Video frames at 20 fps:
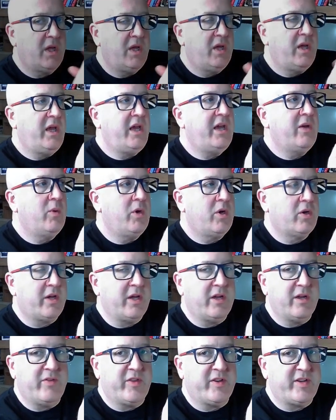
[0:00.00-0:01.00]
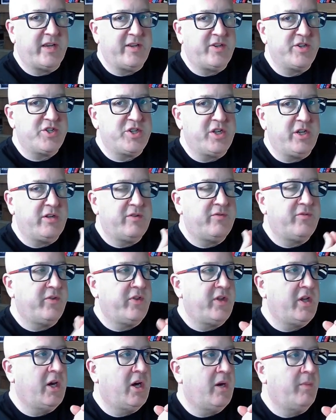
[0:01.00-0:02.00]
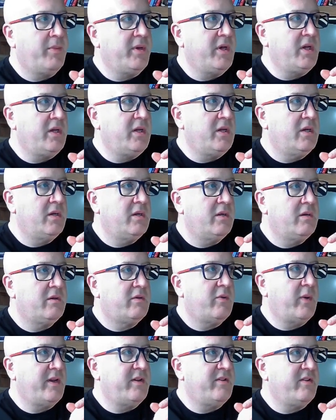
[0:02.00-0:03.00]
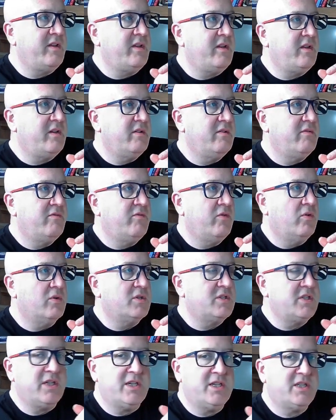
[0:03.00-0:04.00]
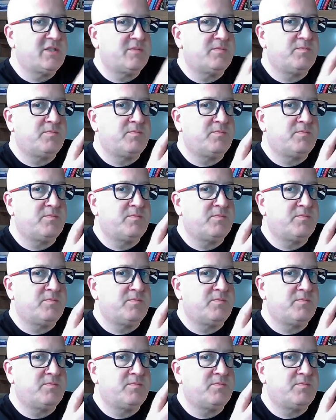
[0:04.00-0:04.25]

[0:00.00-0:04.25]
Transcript: Here we're looking at the datasheet for the RP2040, and this